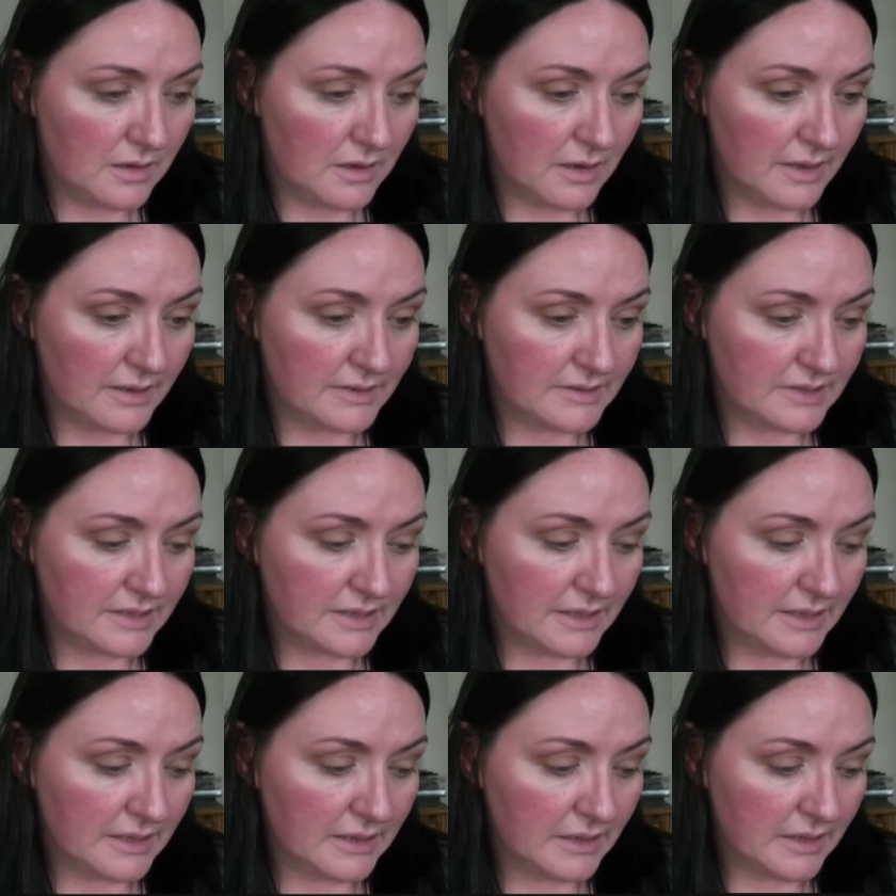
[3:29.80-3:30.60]
Eyes to
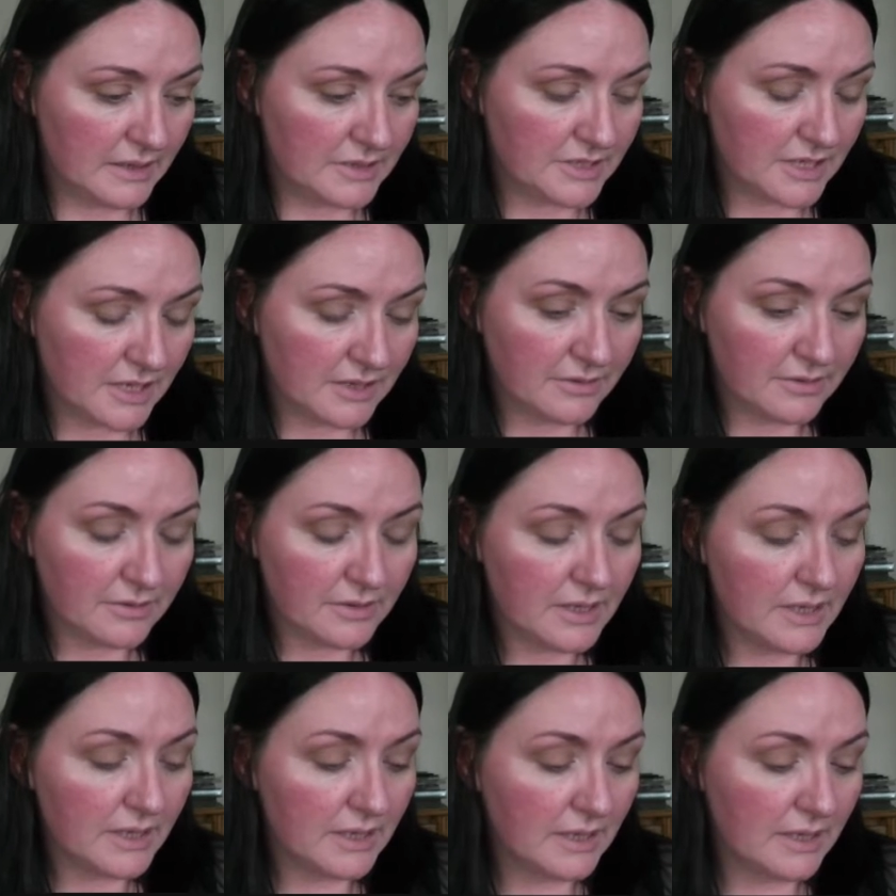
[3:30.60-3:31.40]
Kill eyeshadow.
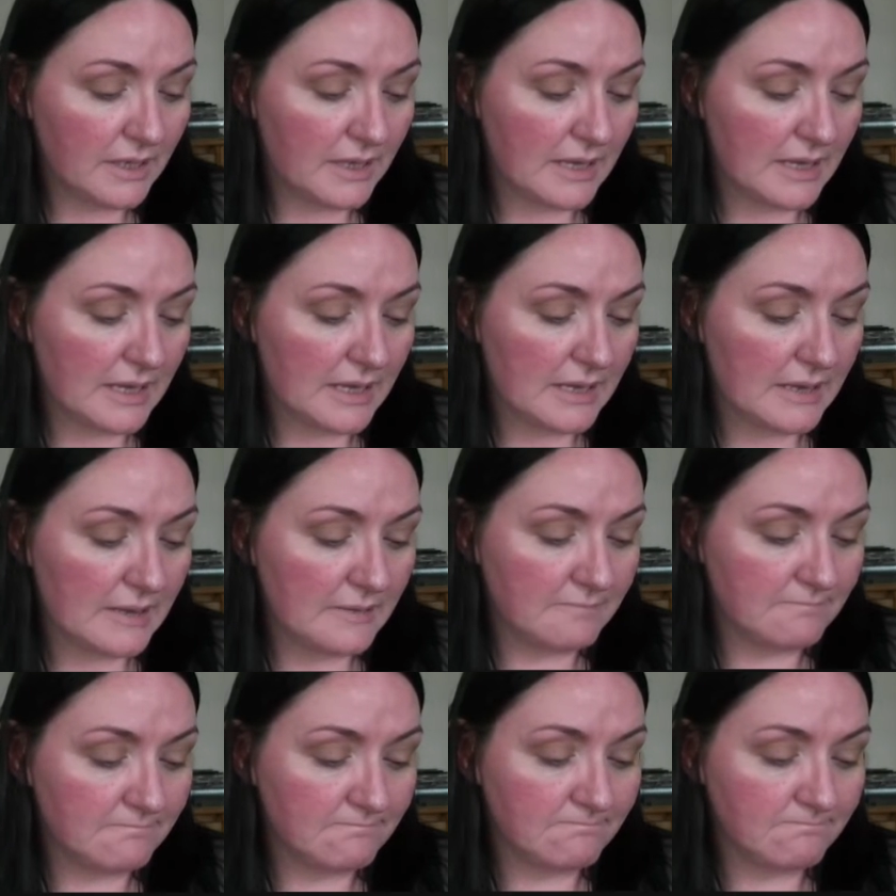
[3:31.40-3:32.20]

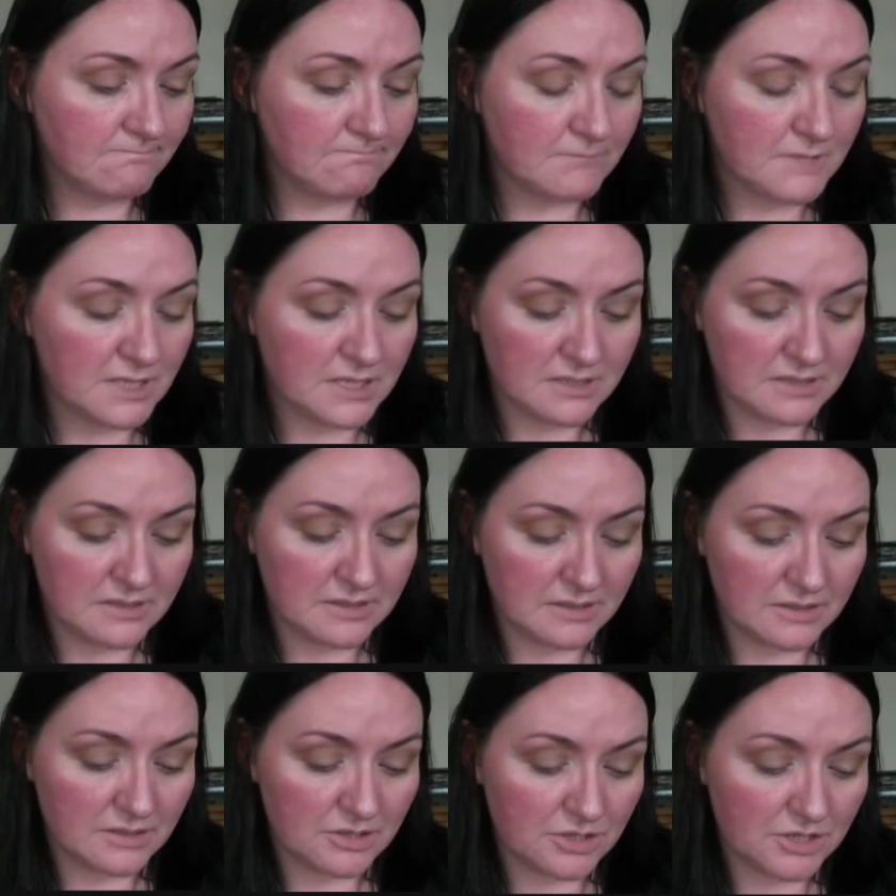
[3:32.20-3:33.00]
This is
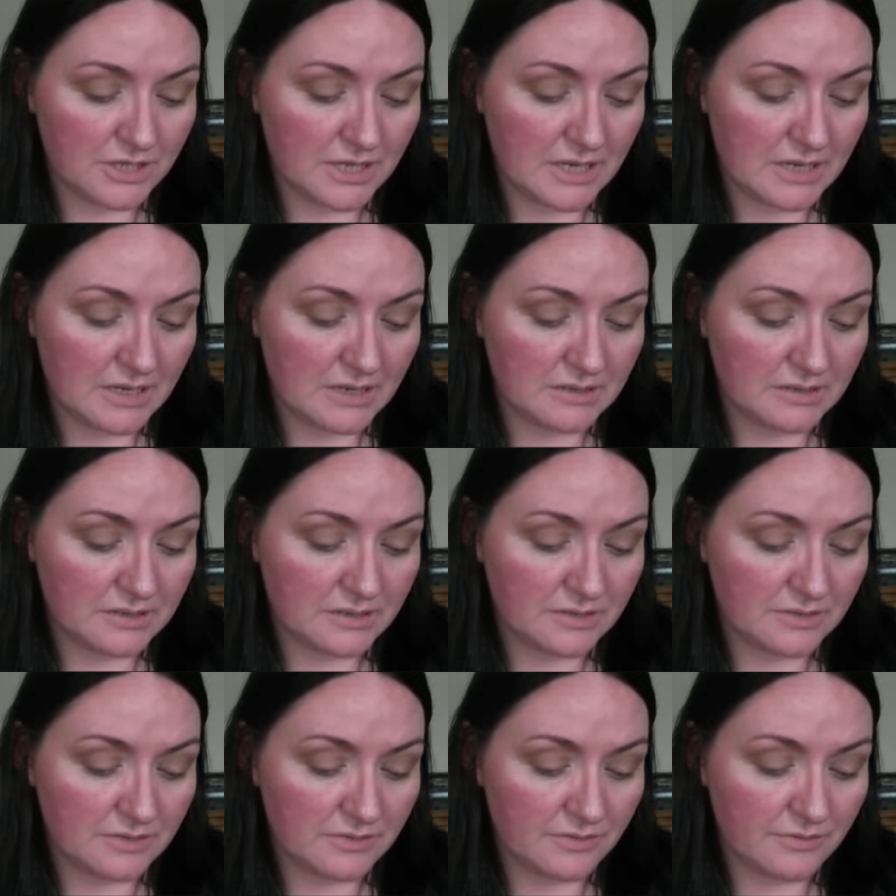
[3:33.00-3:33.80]
in the shade
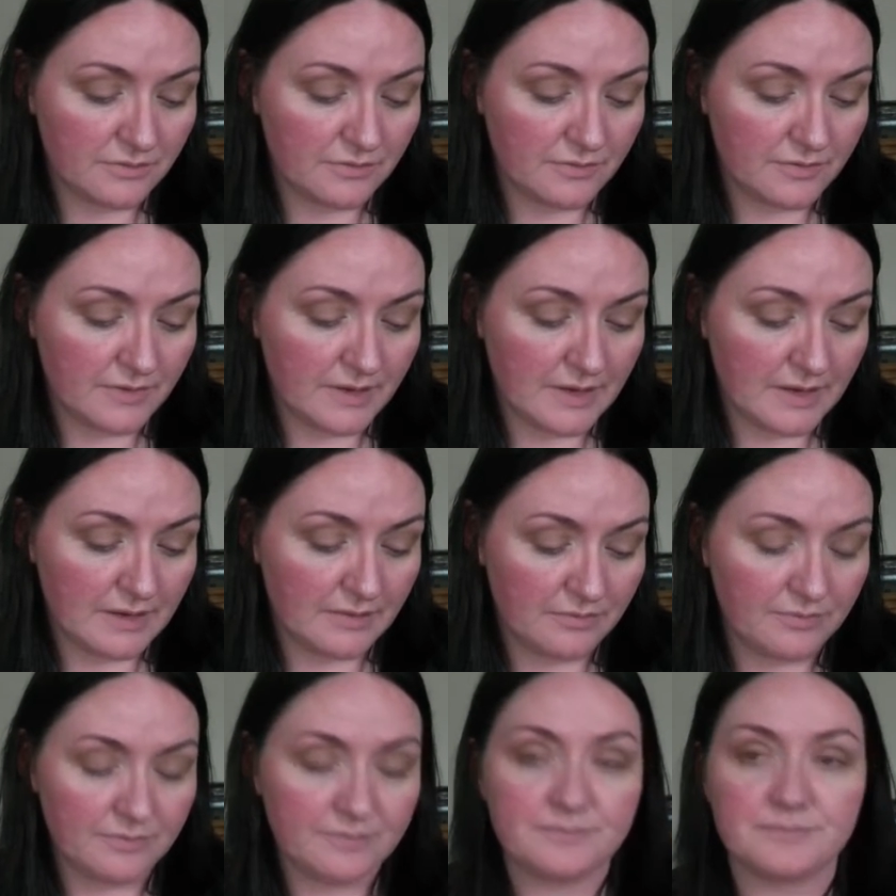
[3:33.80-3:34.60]

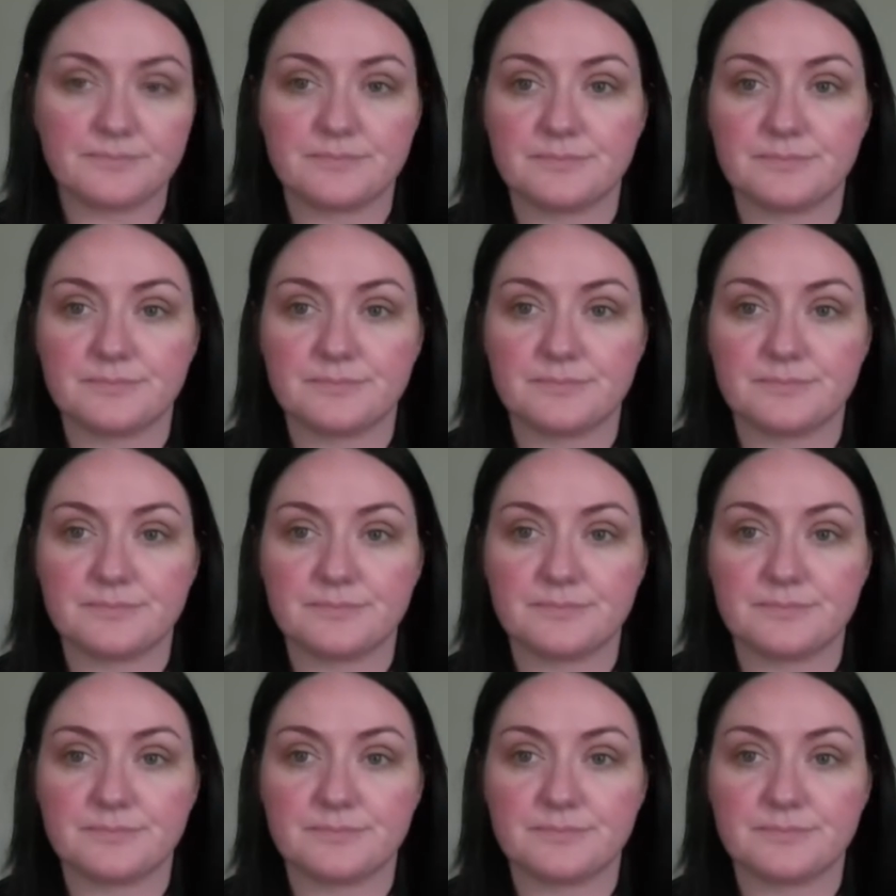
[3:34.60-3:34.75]
5,